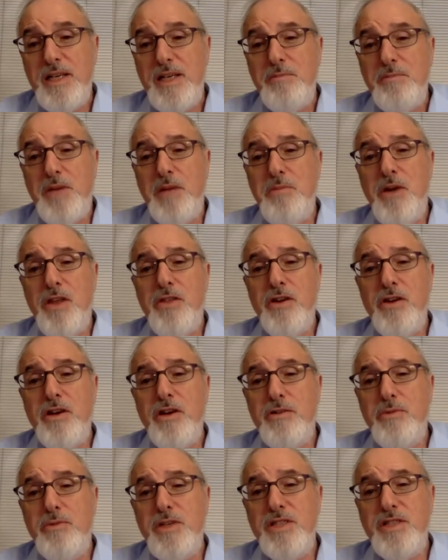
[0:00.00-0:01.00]
My
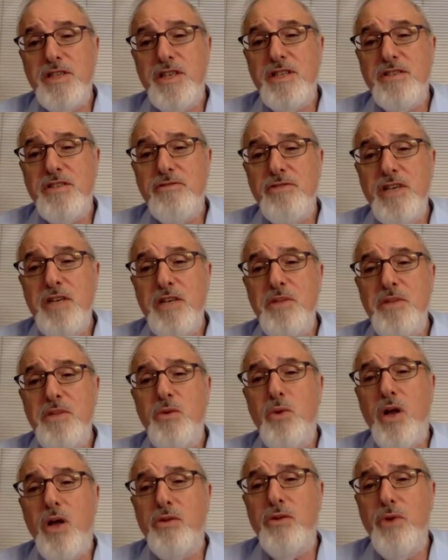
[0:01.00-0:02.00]
mother was extremely
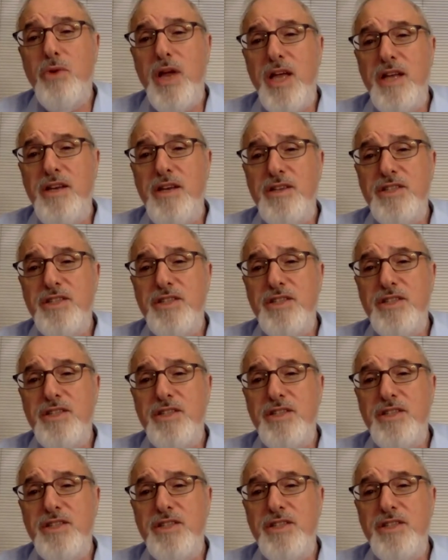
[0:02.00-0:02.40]
well read.